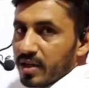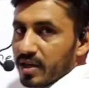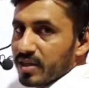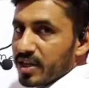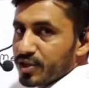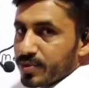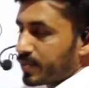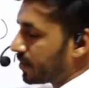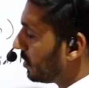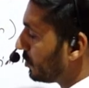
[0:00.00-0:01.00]

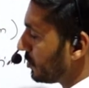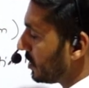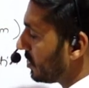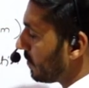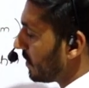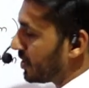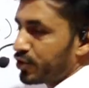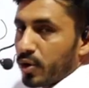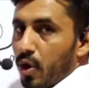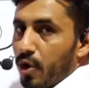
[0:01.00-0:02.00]
the
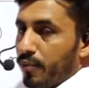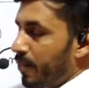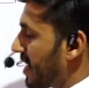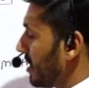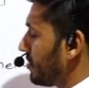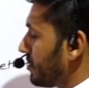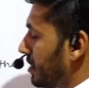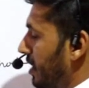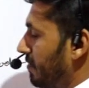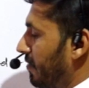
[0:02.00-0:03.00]
place of minus.
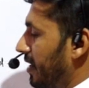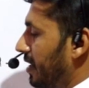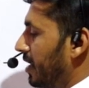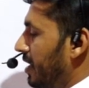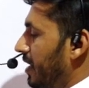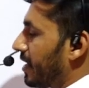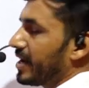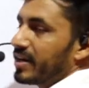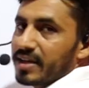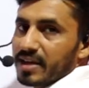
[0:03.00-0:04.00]
Then we will
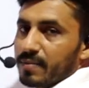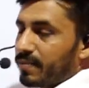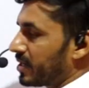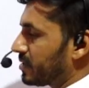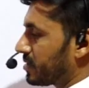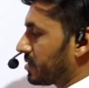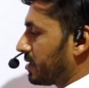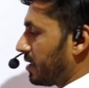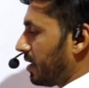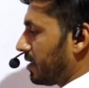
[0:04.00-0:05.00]
write here plus,
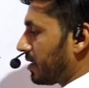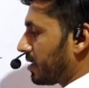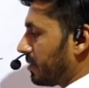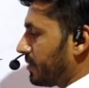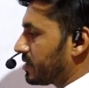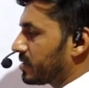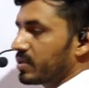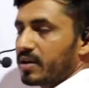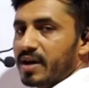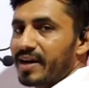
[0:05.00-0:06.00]
and the term is
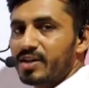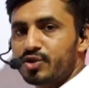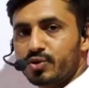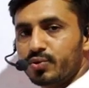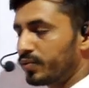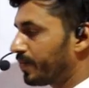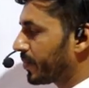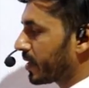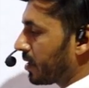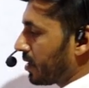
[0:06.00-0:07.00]
written as 2.
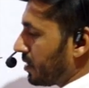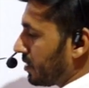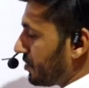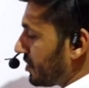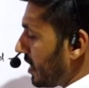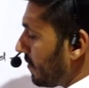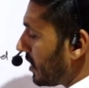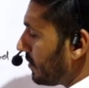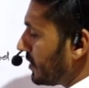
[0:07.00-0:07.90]
The same term